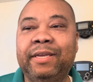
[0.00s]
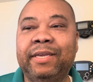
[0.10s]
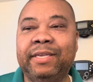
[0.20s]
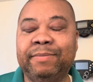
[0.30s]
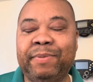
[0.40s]

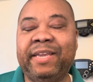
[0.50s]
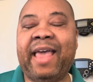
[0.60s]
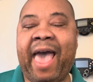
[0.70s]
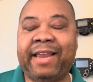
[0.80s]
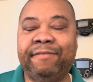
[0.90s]
is being
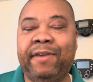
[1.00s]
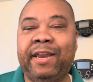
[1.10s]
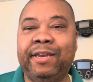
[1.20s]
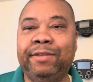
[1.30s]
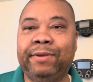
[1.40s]

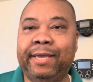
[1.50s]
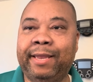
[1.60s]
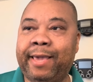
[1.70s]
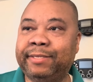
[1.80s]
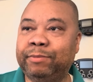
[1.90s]
activated, you get
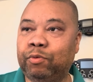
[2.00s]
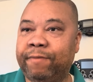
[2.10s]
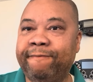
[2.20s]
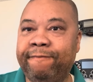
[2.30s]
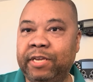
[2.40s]
like some sort of
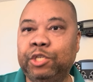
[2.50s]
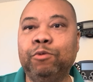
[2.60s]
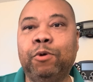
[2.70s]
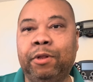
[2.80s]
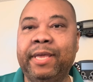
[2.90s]

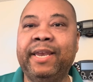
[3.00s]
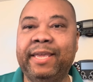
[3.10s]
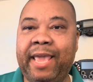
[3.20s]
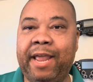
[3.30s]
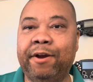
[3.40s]
visual
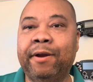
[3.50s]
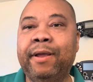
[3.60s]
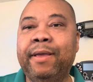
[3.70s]
indicator.